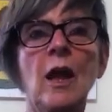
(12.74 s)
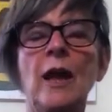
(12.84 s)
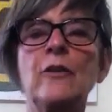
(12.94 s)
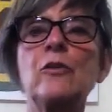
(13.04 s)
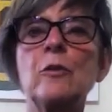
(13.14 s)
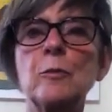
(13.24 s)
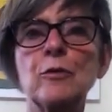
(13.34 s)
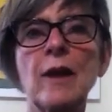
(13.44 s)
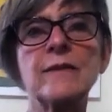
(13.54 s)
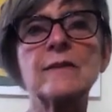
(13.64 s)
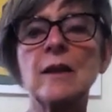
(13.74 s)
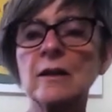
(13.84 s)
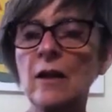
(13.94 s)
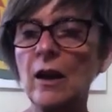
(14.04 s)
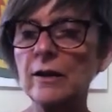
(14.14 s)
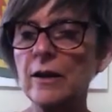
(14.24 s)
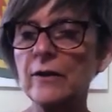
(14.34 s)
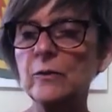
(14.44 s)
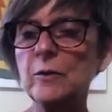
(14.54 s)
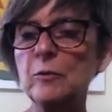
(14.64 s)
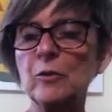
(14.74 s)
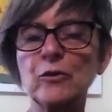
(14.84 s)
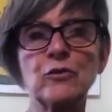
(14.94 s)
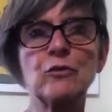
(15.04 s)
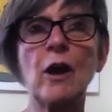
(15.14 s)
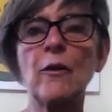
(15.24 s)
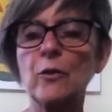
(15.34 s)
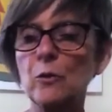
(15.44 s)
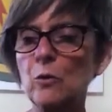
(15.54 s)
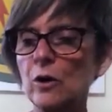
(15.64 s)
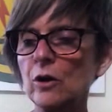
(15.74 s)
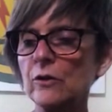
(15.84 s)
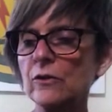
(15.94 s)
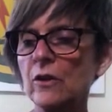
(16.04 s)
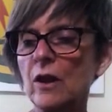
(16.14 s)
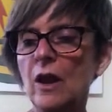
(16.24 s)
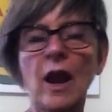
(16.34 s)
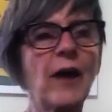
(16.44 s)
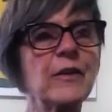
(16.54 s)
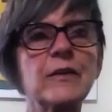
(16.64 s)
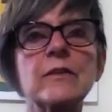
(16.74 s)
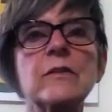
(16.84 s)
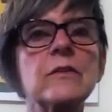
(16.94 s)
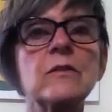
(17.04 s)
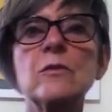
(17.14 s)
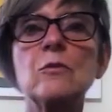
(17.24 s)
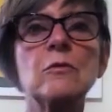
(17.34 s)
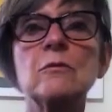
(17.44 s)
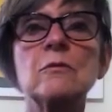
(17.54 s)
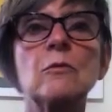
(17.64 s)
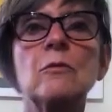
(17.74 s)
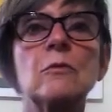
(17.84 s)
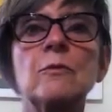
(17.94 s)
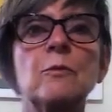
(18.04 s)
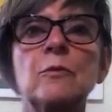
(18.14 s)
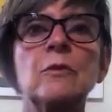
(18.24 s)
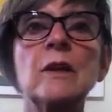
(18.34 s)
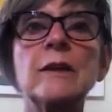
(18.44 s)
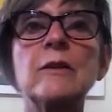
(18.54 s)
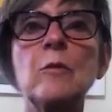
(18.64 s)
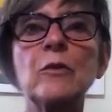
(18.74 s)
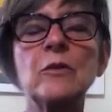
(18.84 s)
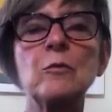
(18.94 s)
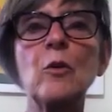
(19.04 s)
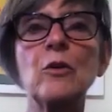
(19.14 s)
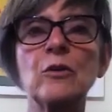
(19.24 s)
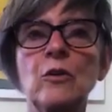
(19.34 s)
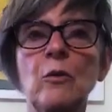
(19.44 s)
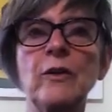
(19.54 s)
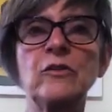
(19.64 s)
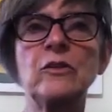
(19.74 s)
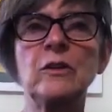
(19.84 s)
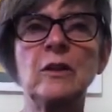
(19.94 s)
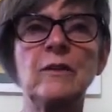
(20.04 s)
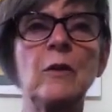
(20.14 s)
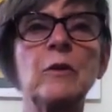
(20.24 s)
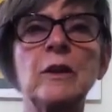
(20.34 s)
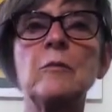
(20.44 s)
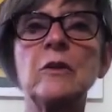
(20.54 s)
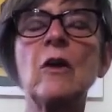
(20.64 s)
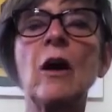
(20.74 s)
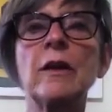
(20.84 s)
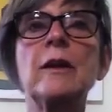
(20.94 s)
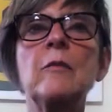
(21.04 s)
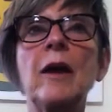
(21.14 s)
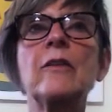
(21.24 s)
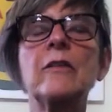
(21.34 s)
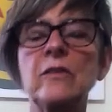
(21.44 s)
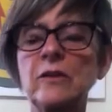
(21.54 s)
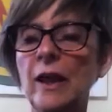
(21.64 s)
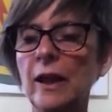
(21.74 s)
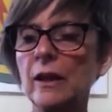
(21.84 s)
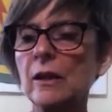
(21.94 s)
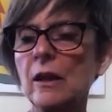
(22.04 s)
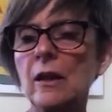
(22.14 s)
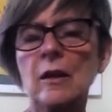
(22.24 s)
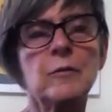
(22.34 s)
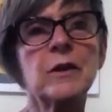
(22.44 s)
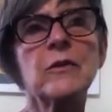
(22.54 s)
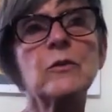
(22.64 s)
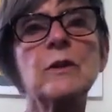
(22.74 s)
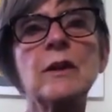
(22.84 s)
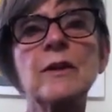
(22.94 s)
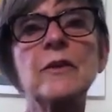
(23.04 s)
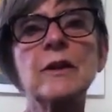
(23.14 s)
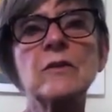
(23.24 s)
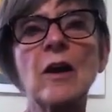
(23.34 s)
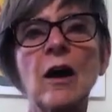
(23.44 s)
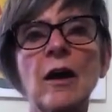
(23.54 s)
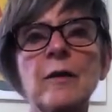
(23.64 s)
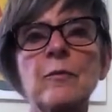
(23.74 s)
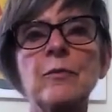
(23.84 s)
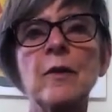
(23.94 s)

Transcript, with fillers: and to oppressed and colonized peoples throughout the world. I think this is really the most important question that we can be talking about today, because we live in a time